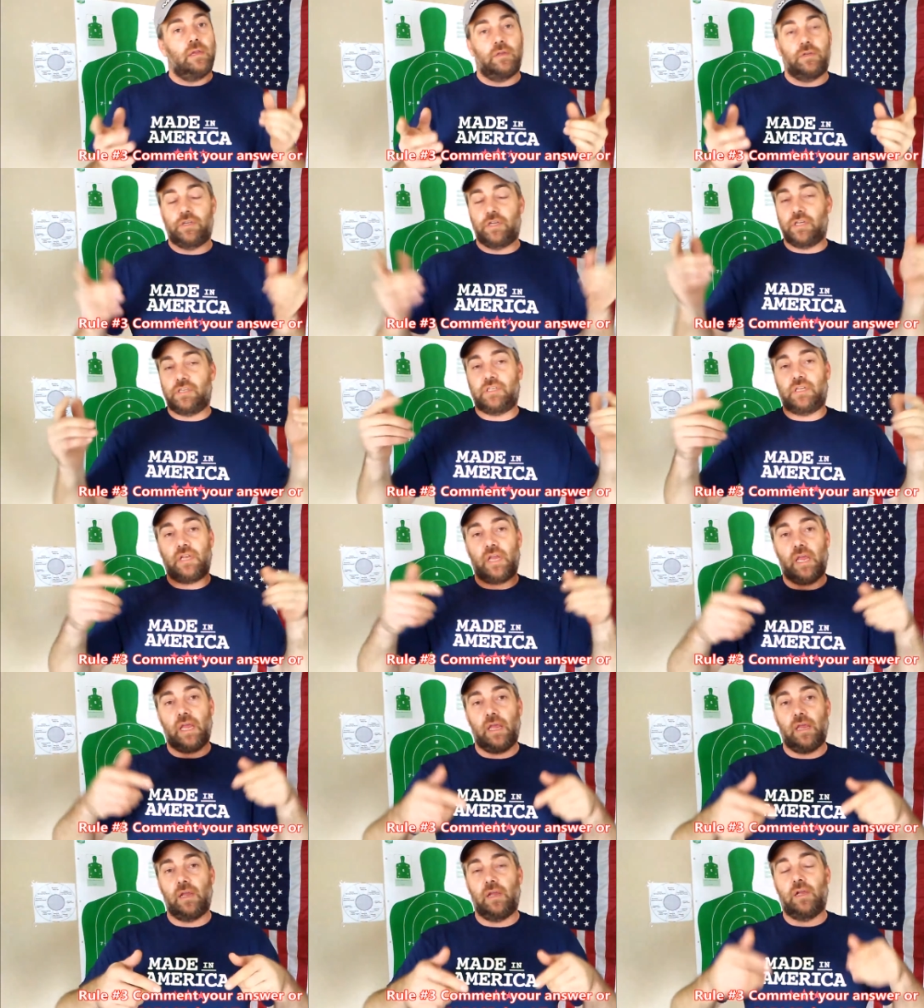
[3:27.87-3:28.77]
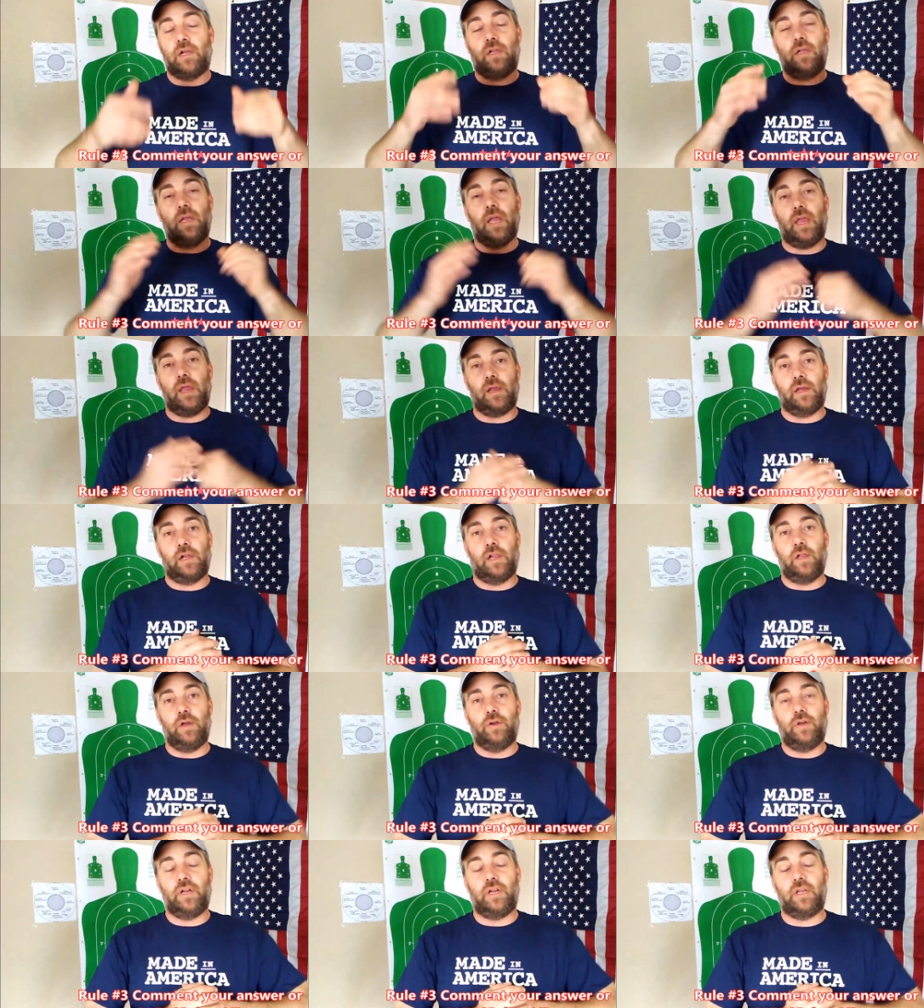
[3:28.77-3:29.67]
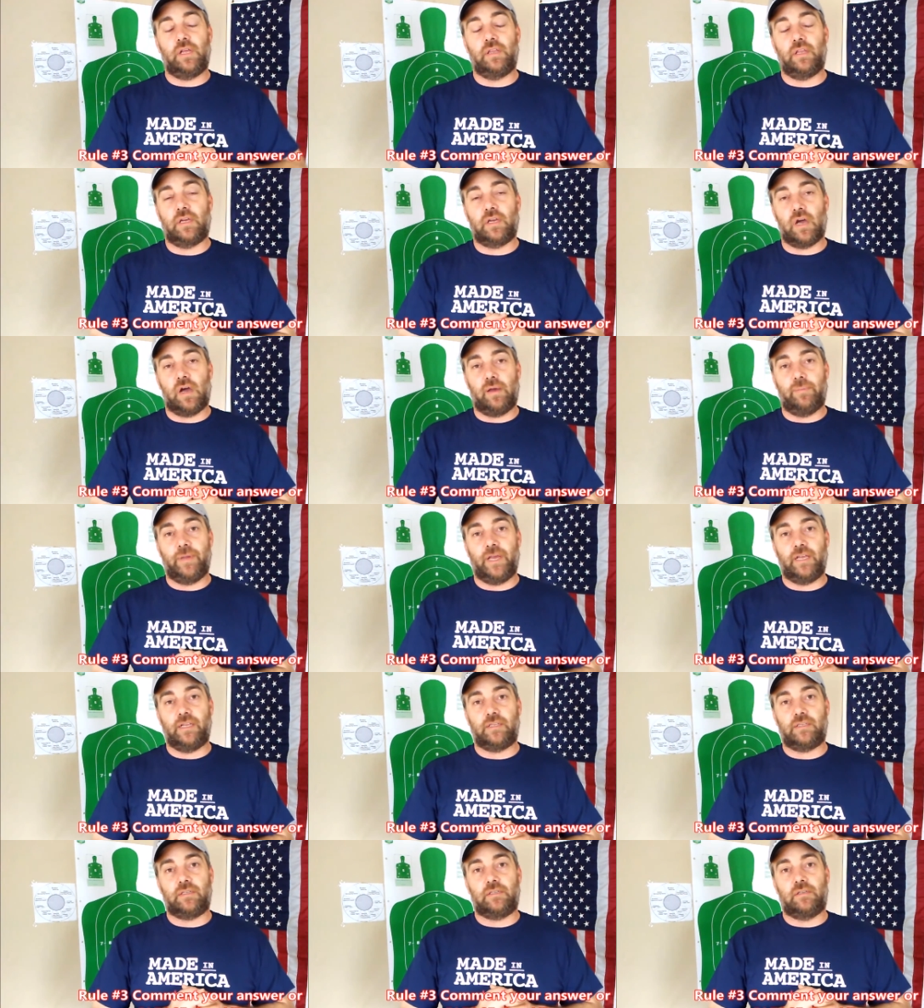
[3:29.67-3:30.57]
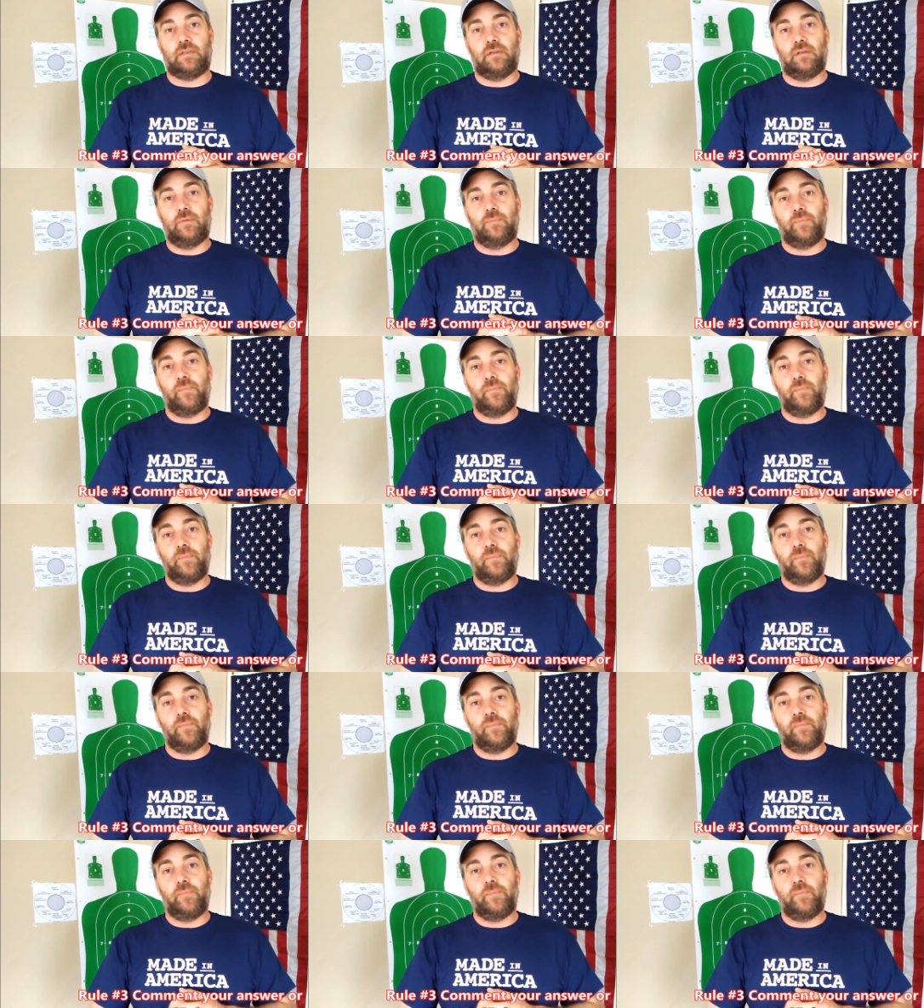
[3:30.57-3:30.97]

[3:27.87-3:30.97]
just in, include it in the comments